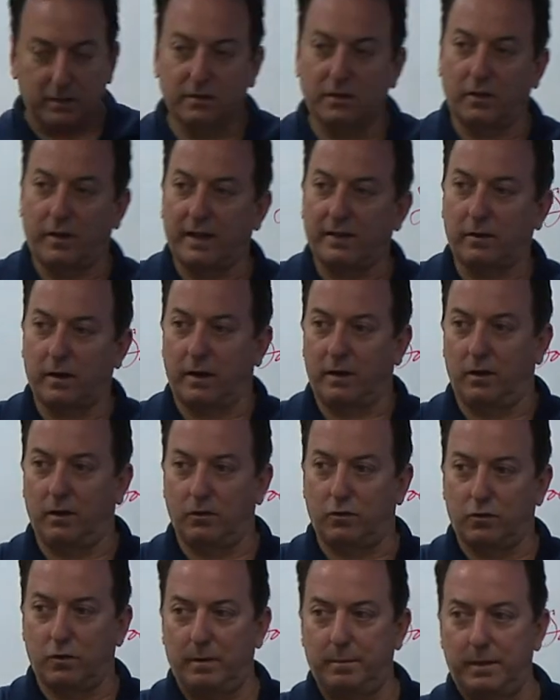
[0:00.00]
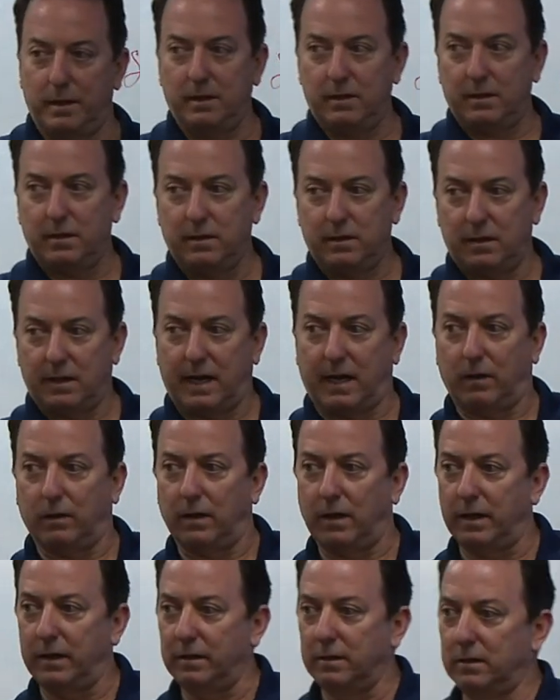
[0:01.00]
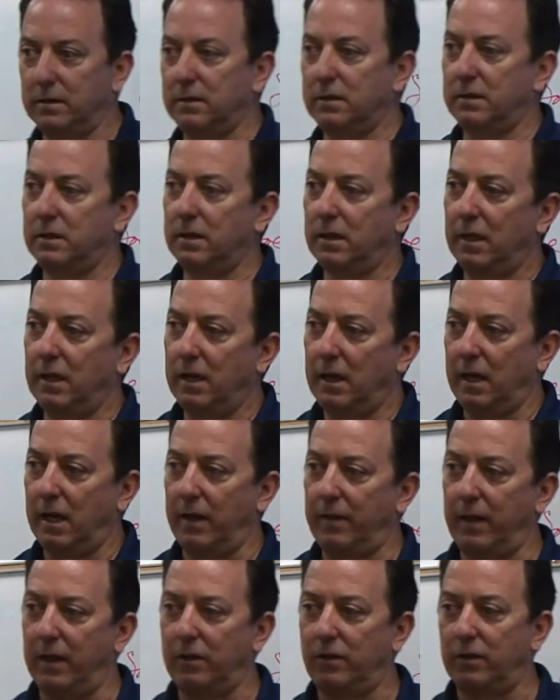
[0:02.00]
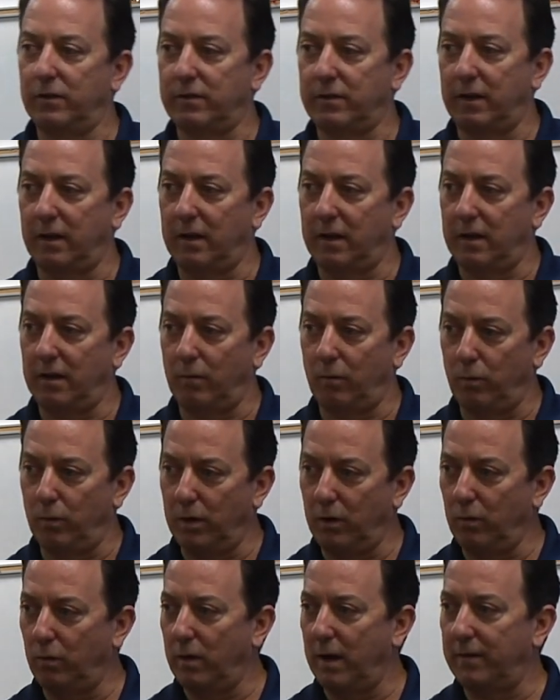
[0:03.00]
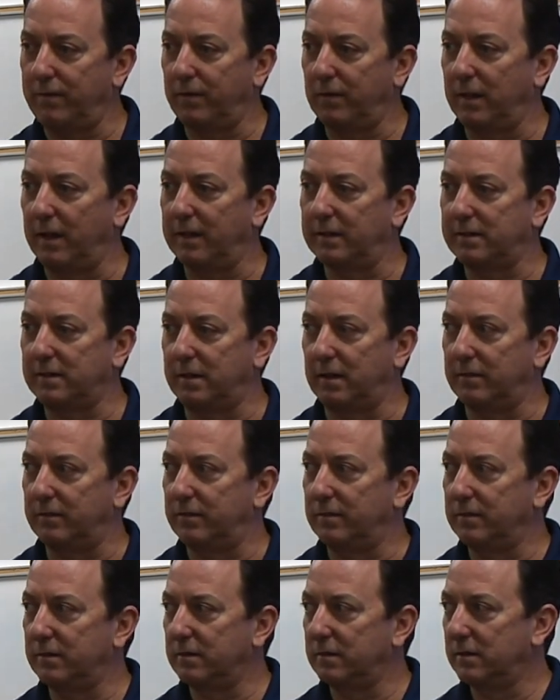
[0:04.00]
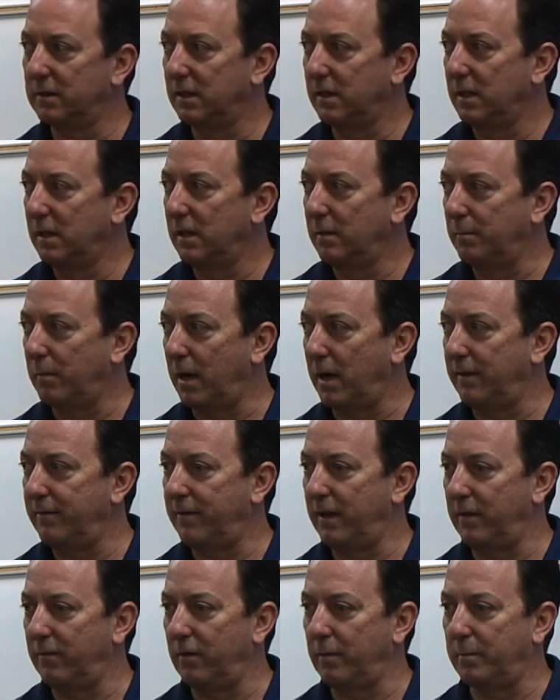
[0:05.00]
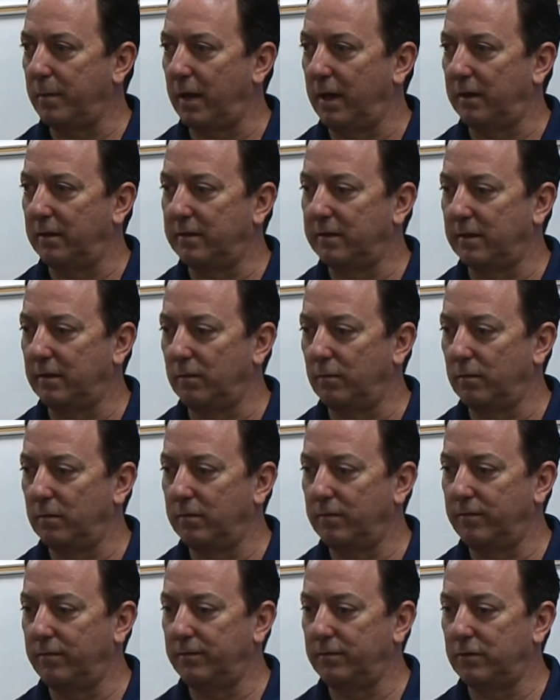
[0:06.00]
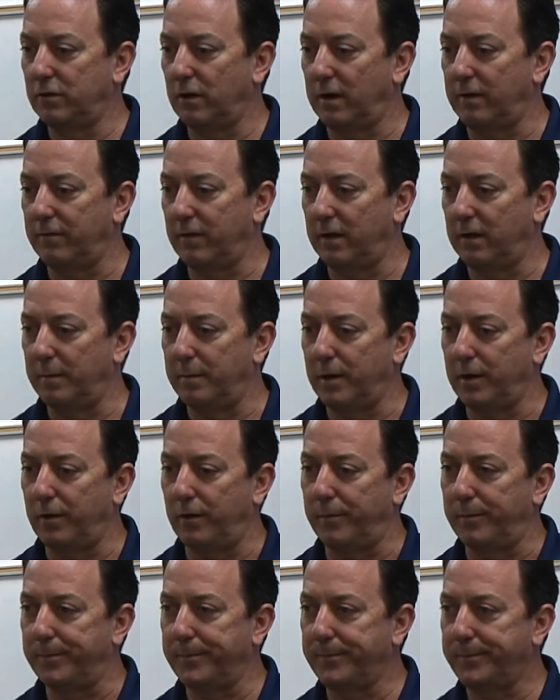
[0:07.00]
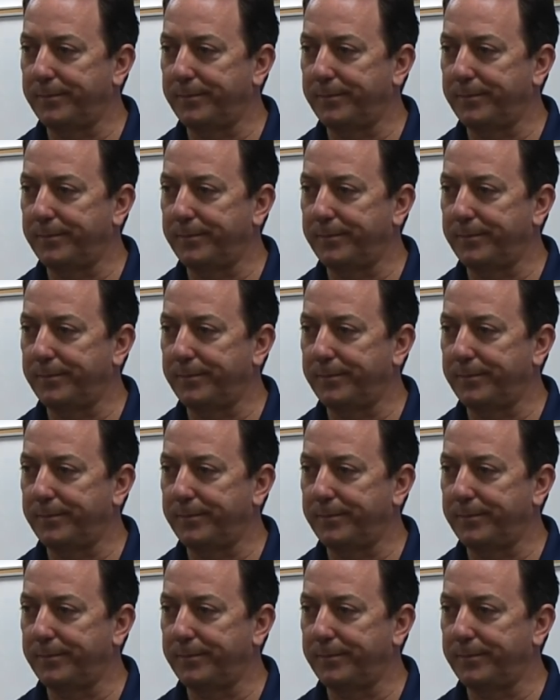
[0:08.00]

So that's what I do treatment, outline, and then just a, a real rough list of my favorite bites and try to find them a home.